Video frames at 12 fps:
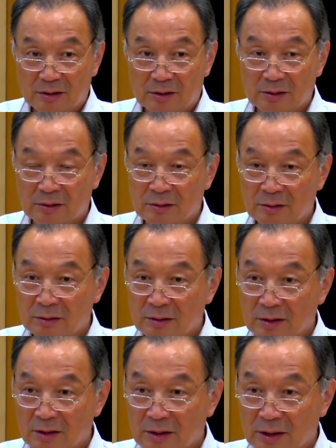Mm-hmm.
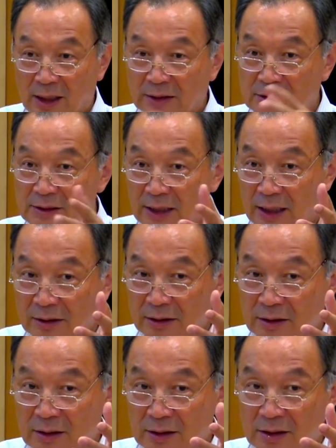
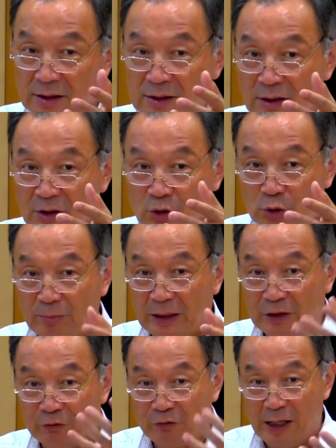Understand that you
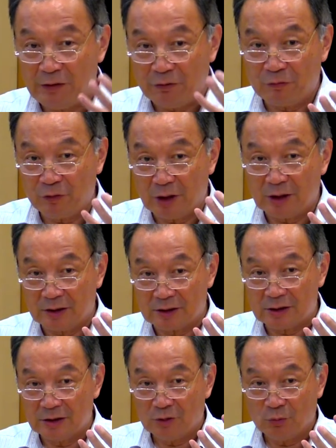make 5
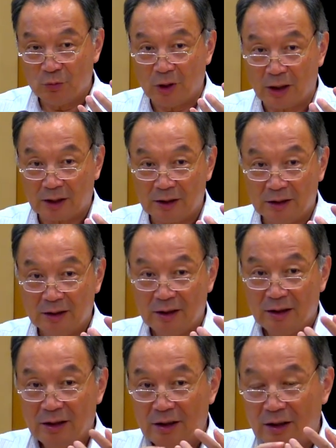workers work,
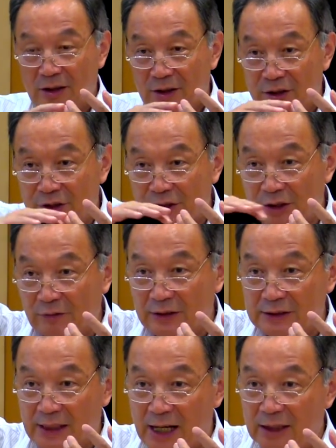share
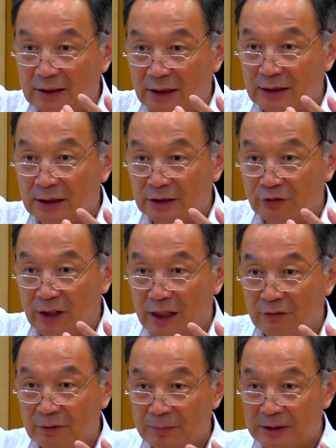with another
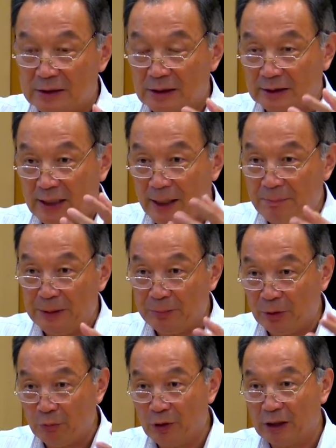5, means that 10
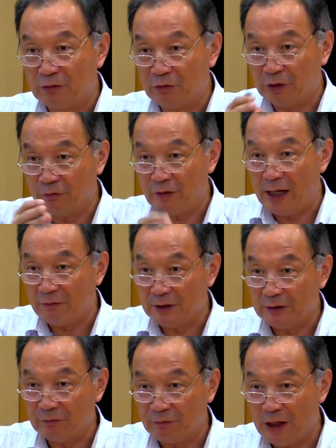people work for
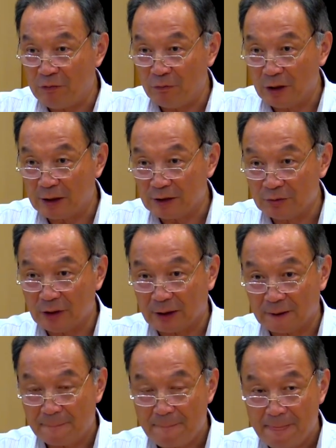5 workers
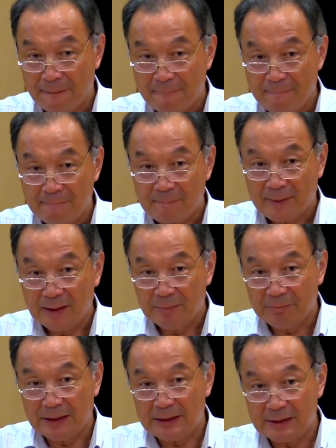work,
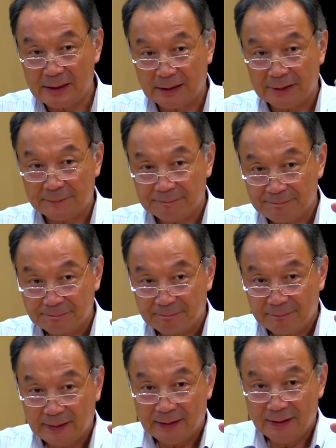means that
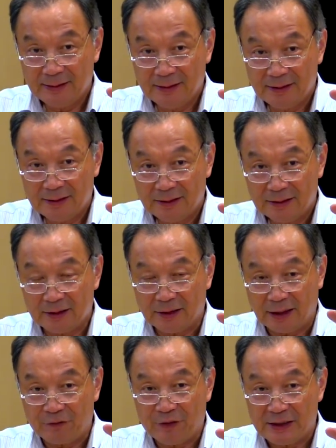
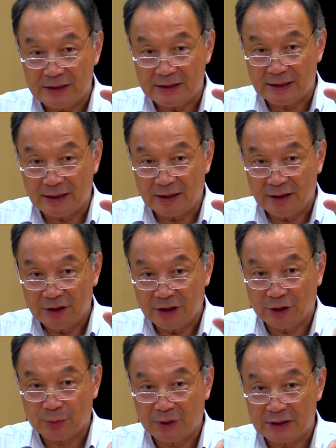the efficiency
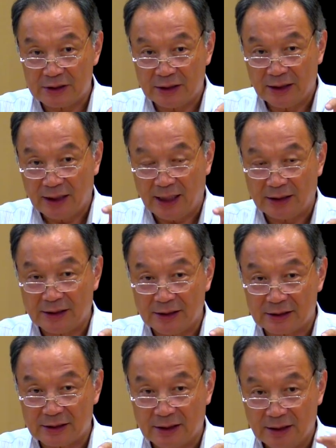decreased at
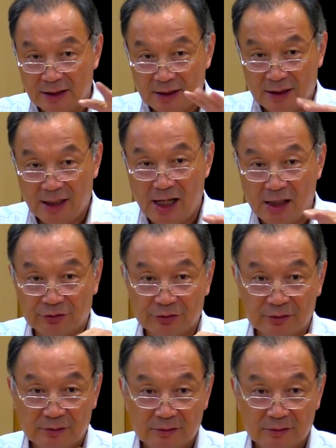least half.